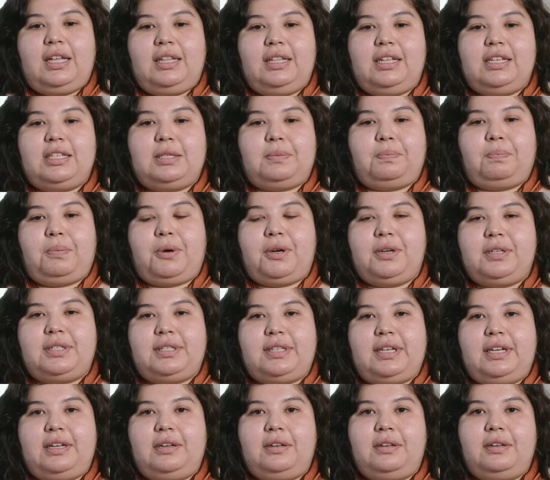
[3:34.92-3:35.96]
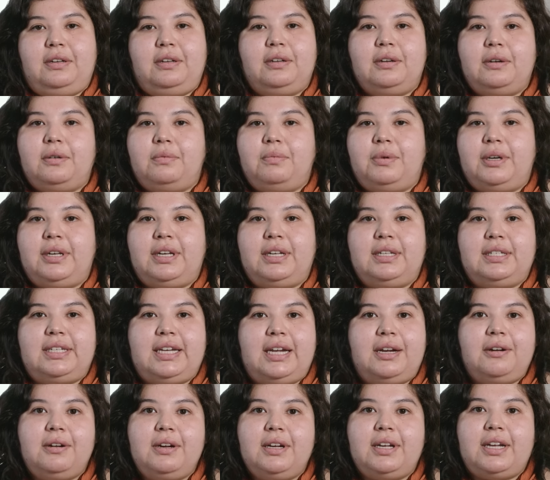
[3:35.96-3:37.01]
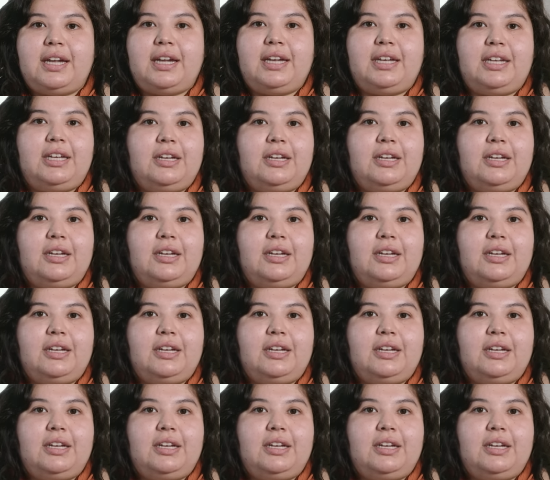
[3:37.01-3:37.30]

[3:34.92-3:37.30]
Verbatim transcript: This person would interrogate